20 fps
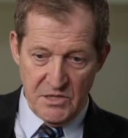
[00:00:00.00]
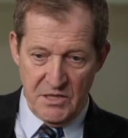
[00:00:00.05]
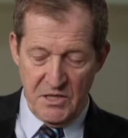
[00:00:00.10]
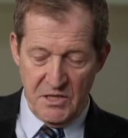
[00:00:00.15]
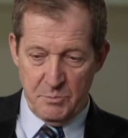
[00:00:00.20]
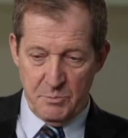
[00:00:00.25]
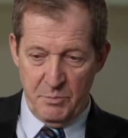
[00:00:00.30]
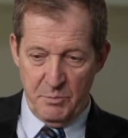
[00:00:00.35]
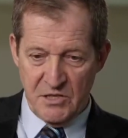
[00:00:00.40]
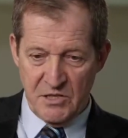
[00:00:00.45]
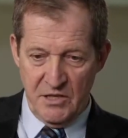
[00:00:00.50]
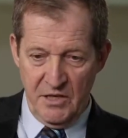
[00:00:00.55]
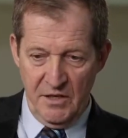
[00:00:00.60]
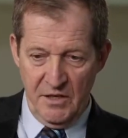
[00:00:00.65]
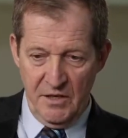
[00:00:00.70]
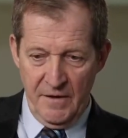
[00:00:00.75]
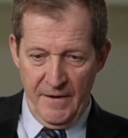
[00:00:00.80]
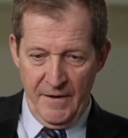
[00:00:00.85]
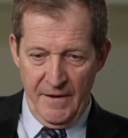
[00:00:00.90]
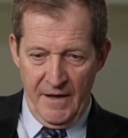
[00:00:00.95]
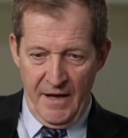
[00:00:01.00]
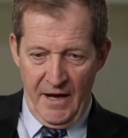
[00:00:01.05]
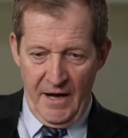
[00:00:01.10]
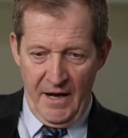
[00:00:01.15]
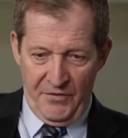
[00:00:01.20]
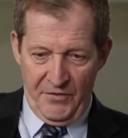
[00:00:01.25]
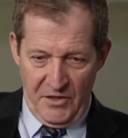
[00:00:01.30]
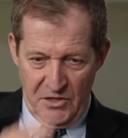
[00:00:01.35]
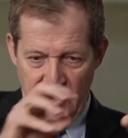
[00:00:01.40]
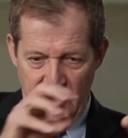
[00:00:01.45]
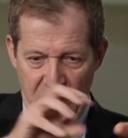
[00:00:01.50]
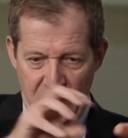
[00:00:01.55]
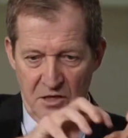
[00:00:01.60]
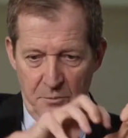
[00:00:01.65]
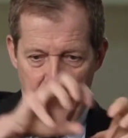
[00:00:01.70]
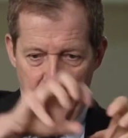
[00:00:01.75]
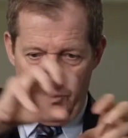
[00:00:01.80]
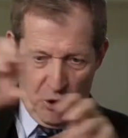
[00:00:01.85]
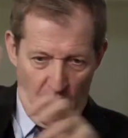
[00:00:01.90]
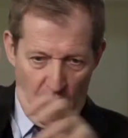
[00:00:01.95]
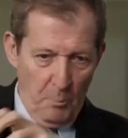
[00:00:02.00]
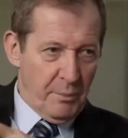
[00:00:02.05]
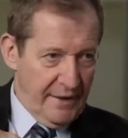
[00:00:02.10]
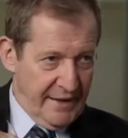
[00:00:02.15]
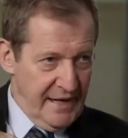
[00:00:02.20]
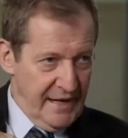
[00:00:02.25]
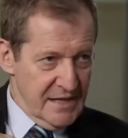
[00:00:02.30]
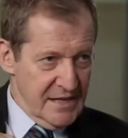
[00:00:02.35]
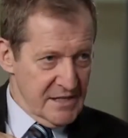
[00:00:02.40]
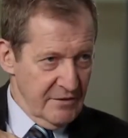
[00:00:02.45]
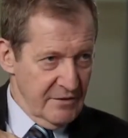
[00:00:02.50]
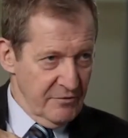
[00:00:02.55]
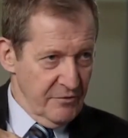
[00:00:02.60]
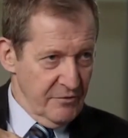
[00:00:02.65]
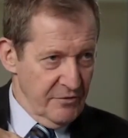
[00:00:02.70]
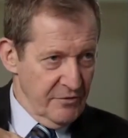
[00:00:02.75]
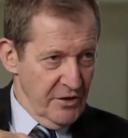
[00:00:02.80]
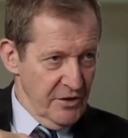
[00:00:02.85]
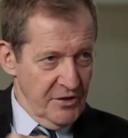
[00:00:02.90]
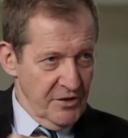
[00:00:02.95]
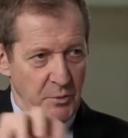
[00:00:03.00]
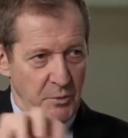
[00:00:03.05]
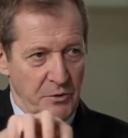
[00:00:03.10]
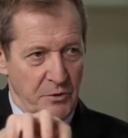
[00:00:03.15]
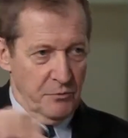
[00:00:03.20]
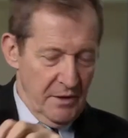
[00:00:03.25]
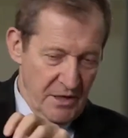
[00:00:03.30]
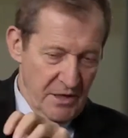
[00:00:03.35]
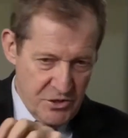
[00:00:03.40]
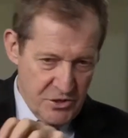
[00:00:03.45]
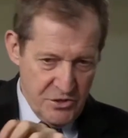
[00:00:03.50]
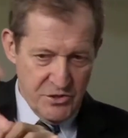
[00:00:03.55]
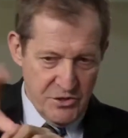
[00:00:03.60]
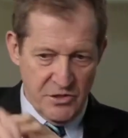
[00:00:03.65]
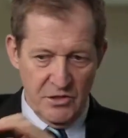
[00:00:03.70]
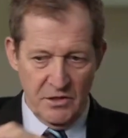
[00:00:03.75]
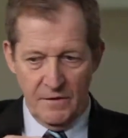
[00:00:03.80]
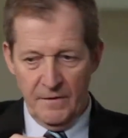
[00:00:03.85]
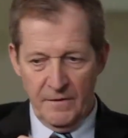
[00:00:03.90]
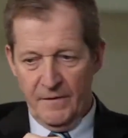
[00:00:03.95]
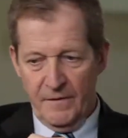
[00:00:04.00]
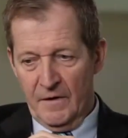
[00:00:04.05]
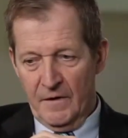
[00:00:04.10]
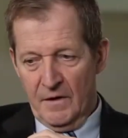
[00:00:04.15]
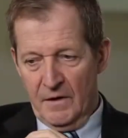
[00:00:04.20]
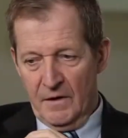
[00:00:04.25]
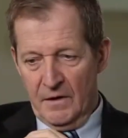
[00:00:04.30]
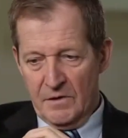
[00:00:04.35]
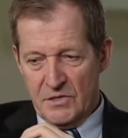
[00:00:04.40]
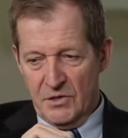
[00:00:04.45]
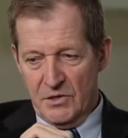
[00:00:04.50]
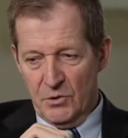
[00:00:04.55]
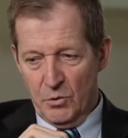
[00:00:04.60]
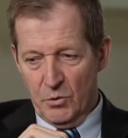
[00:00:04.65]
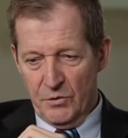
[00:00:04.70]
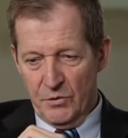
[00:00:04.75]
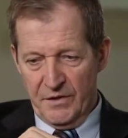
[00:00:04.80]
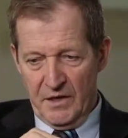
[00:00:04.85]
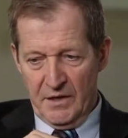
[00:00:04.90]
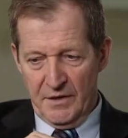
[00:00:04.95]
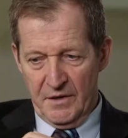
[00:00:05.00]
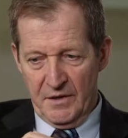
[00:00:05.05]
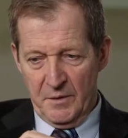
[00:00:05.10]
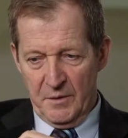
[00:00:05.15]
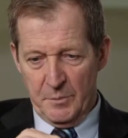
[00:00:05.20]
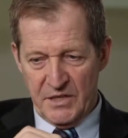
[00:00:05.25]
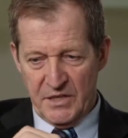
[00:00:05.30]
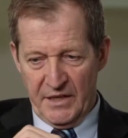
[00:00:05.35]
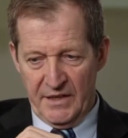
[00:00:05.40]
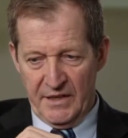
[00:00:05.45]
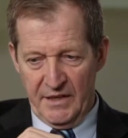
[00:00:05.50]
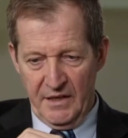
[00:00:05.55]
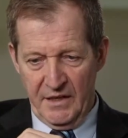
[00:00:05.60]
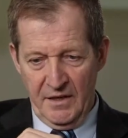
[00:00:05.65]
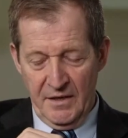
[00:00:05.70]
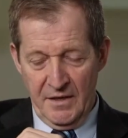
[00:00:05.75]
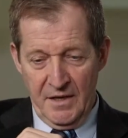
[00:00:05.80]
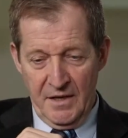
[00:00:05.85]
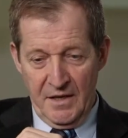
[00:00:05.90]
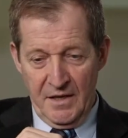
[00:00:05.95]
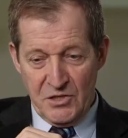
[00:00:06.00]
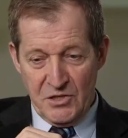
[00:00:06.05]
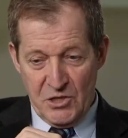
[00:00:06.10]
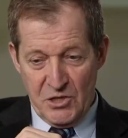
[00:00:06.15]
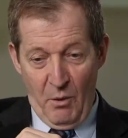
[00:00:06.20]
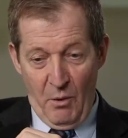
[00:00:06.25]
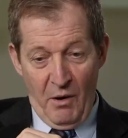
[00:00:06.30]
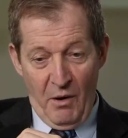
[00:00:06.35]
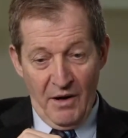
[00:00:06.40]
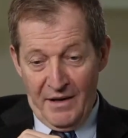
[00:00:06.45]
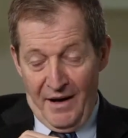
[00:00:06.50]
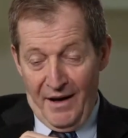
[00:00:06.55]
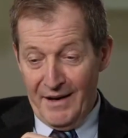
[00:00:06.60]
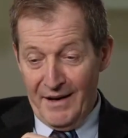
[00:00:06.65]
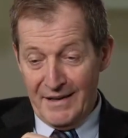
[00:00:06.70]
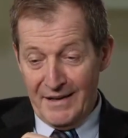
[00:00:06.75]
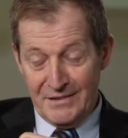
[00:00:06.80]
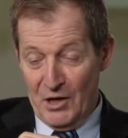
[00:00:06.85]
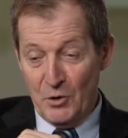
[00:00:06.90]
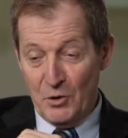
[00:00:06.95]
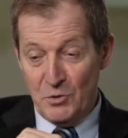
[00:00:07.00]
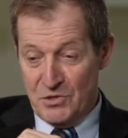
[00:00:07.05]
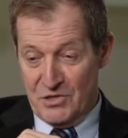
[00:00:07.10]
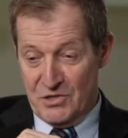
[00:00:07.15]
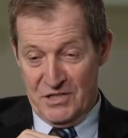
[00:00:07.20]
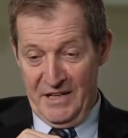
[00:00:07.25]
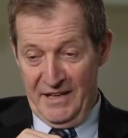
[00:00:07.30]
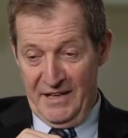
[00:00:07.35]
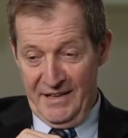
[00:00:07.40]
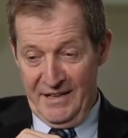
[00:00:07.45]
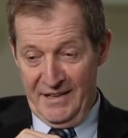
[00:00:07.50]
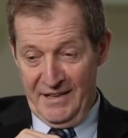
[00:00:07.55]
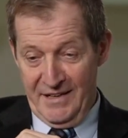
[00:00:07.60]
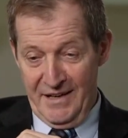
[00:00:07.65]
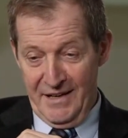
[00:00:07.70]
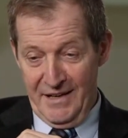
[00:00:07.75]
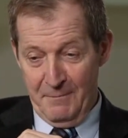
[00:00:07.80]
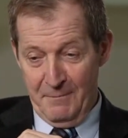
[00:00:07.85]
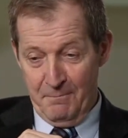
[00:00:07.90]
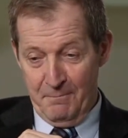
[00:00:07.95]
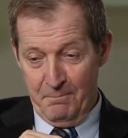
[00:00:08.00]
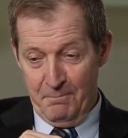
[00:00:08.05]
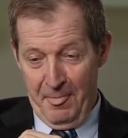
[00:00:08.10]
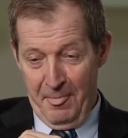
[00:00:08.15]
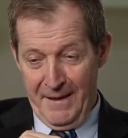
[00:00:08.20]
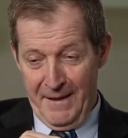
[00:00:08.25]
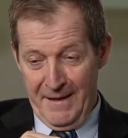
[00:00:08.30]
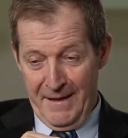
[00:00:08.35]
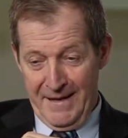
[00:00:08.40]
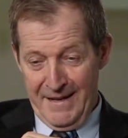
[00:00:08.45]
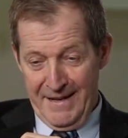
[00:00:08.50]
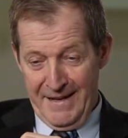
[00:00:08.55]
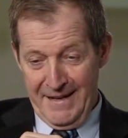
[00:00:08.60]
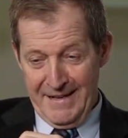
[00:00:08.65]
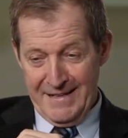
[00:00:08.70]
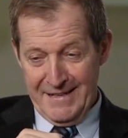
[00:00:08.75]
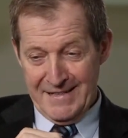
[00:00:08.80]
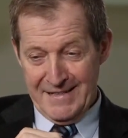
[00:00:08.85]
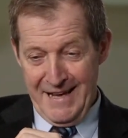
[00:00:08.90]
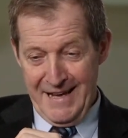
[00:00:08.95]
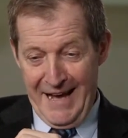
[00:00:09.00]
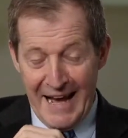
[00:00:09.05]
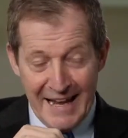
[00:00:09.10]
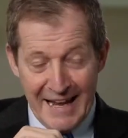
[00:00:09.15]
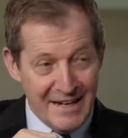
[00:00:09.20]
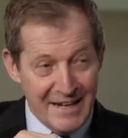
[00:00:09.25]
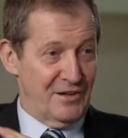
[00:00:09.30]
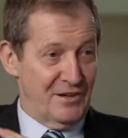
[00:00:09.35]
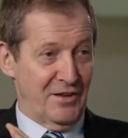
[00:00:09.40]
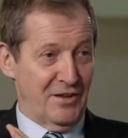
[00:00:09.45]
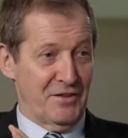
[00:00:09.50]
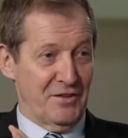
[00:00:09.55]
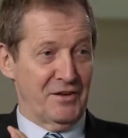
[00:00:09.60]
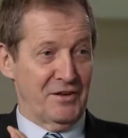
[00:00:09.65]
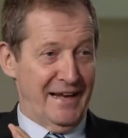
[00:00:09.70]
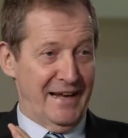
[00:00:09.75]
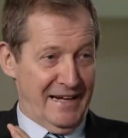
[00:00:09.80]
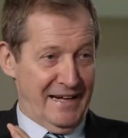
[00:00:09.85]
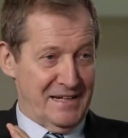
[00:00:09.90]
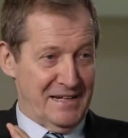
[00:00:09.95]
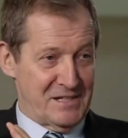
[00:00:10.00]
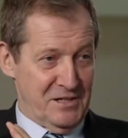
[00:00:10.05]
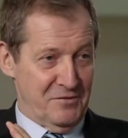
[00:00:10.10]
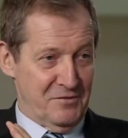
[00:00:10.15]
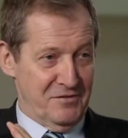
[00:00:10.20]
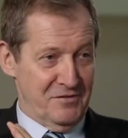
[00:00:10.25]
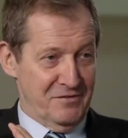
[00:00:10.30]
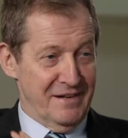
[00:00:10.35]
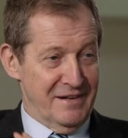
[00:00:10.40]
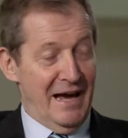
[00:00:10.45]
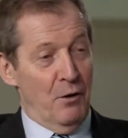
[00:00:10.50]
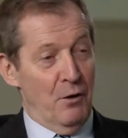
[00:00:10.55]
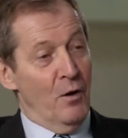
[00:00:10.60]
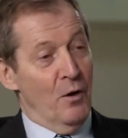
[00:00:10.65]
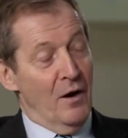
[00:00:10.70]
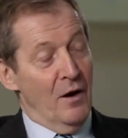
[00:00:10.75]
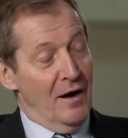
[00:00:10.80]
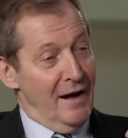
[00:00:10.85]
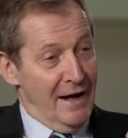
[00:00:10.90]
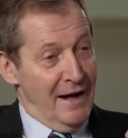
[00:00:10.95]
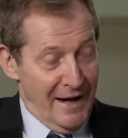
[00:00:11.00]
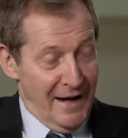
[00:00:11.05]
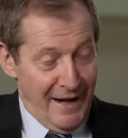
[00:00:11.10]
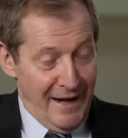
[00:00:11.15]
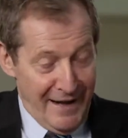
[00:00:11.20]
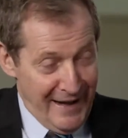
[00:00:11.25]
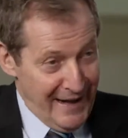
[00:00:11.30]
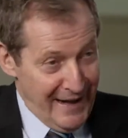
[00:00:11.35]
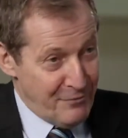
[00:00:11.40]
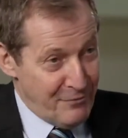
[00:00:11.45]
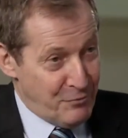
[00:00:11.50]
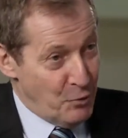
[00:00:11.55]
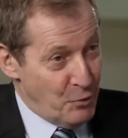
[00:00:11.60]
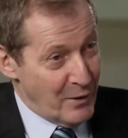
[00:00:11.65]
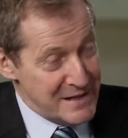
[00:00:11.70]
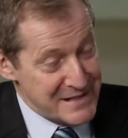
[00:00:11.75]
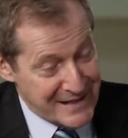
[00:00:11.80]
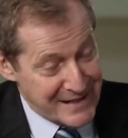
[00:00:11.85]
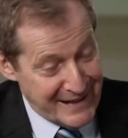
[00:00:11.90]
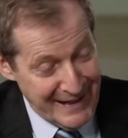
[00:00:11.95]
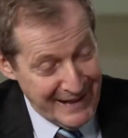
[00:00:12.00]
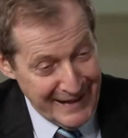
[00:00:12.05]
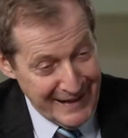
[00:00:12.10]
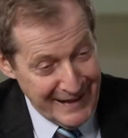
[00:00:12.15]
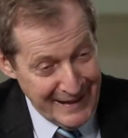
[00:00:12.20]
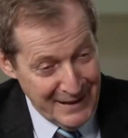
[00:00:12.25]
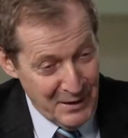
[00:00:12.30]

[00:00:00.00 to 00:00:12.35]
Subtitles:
States president, I think is going to complicate it even further with relation to Northern Ireland in particular. So I don't see it as anything other than a negative. Now, if you're asking